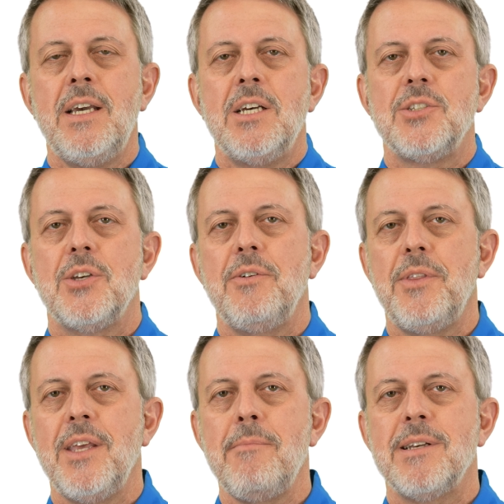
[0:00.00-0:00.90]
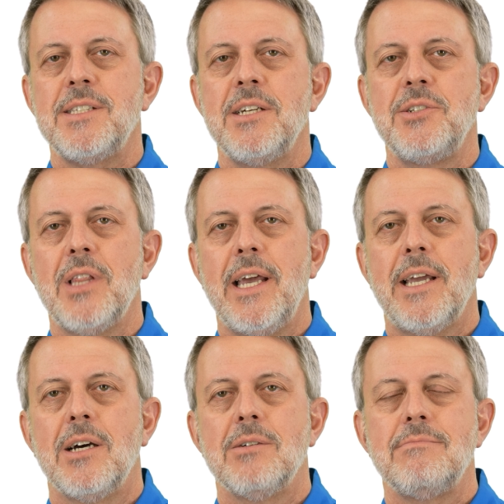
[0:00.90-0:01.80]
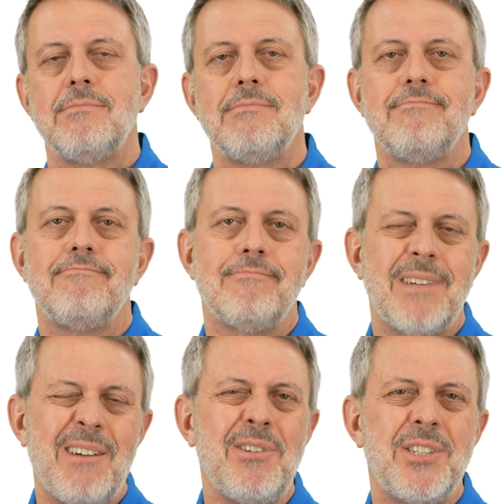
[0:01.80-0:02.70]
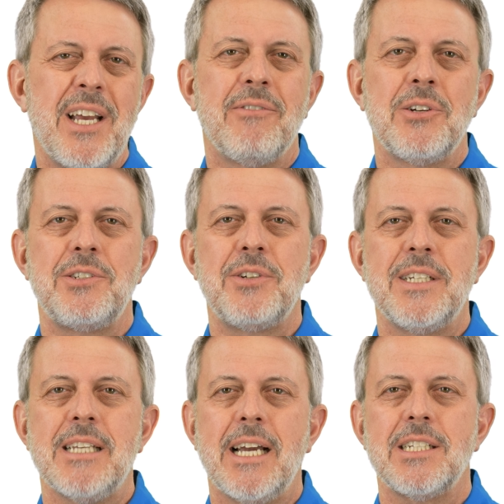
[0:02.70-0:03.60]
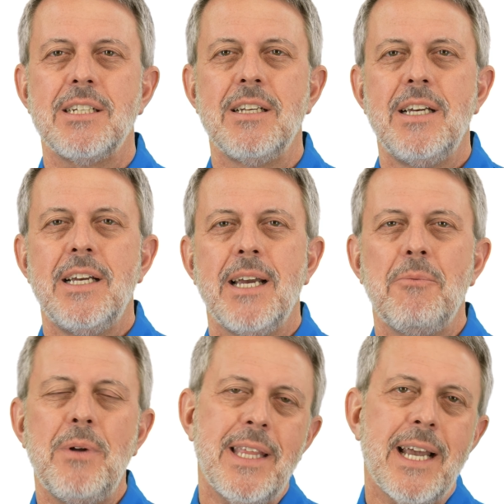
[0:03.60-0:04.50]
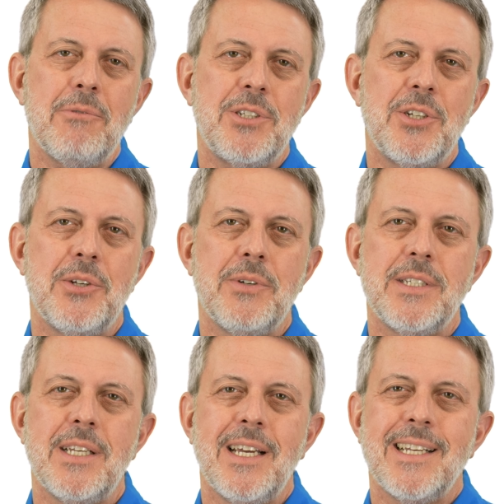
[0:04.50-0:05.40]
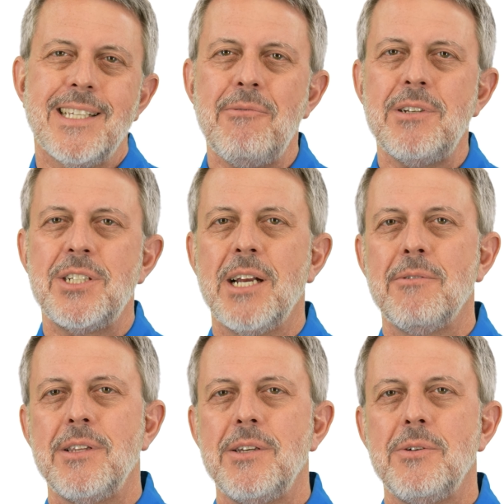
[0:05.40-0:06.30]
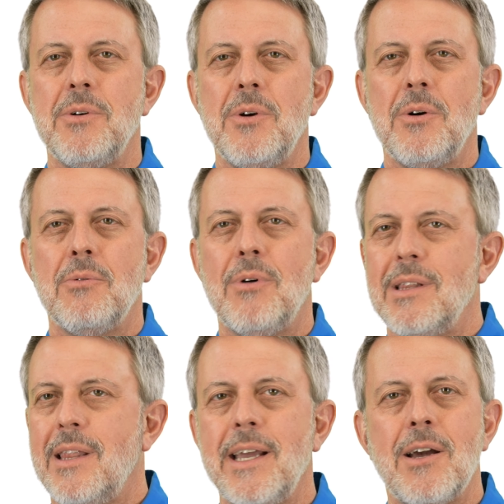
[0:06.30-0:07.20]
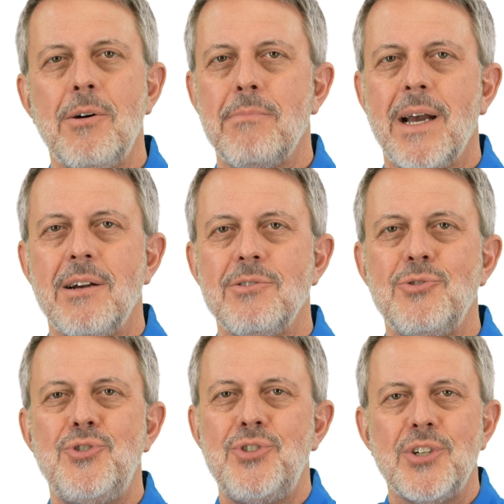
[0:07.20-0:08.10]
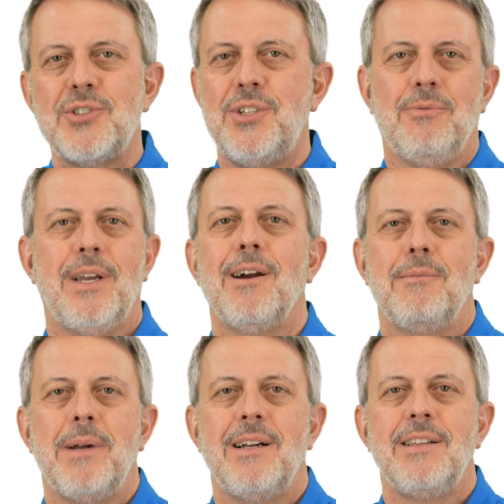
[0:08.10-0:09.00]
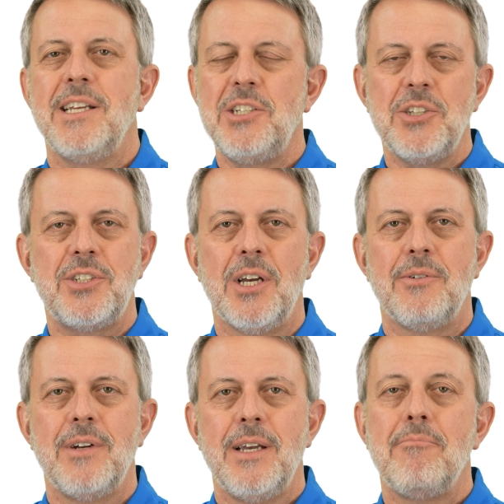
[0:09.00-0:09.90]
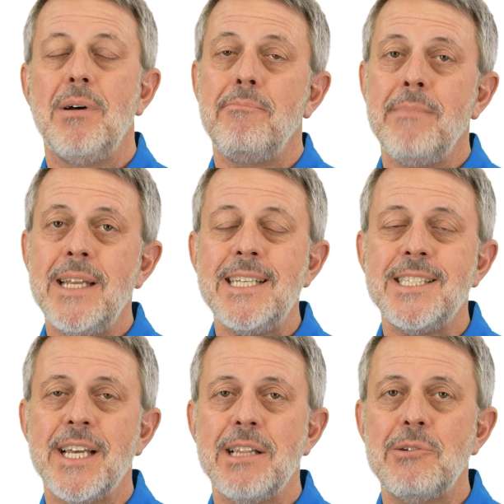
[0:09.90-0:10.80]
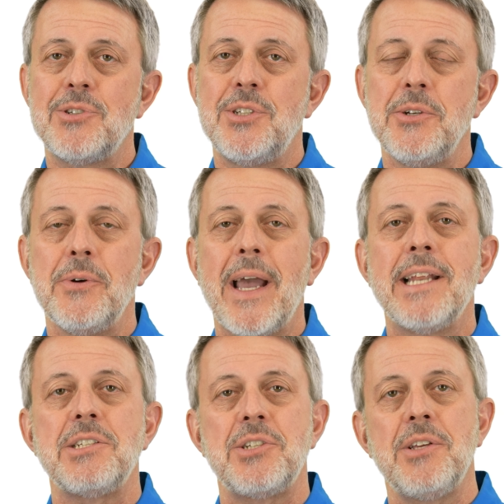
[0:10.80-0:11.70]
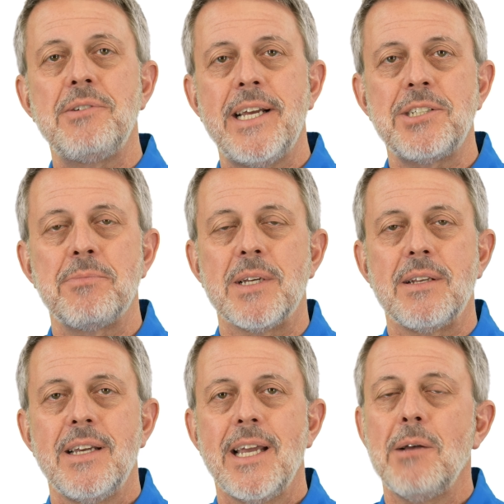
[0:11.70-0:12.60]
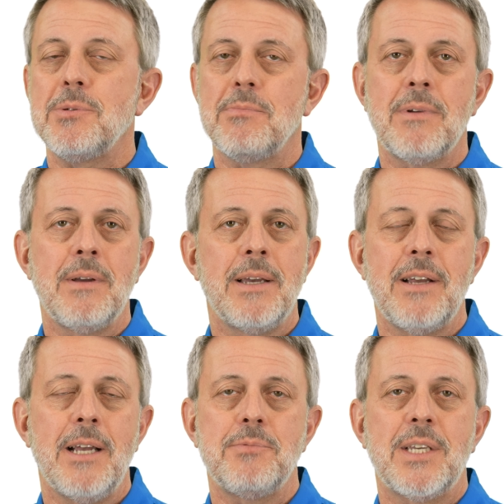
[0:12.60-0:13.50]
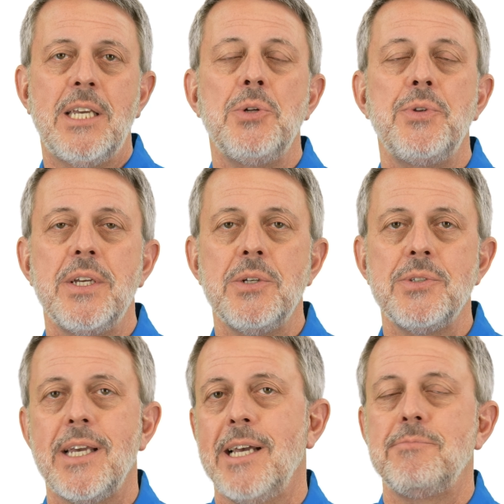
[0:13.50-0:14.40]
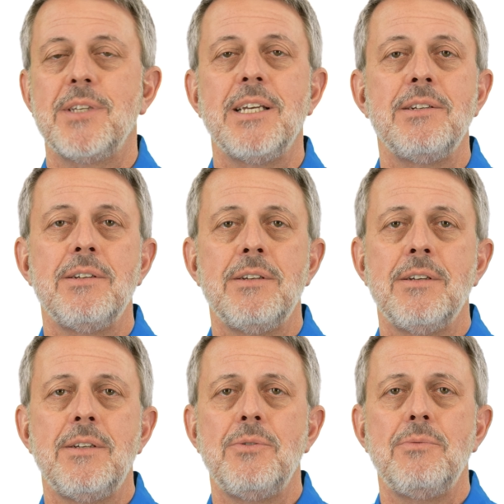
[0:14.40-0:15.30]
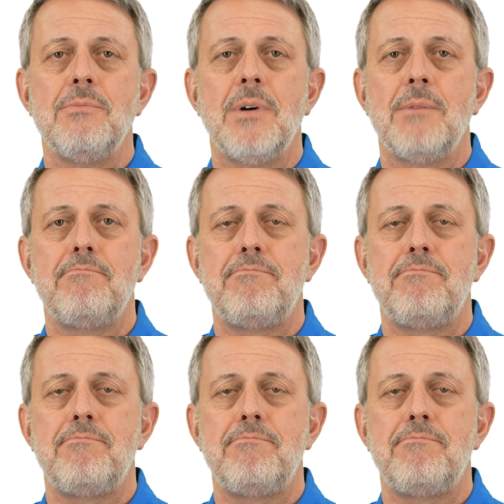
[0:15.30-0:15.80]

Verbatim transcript: So you're thinking about selling your lake home. I want you to have a good transaction. And one thing I want you to do is, is I want to share with you what lake home buyers just don't care about. They just don't. But many sellers do, and it's to their detriment. It helps, it helps kill deals. It helps get you a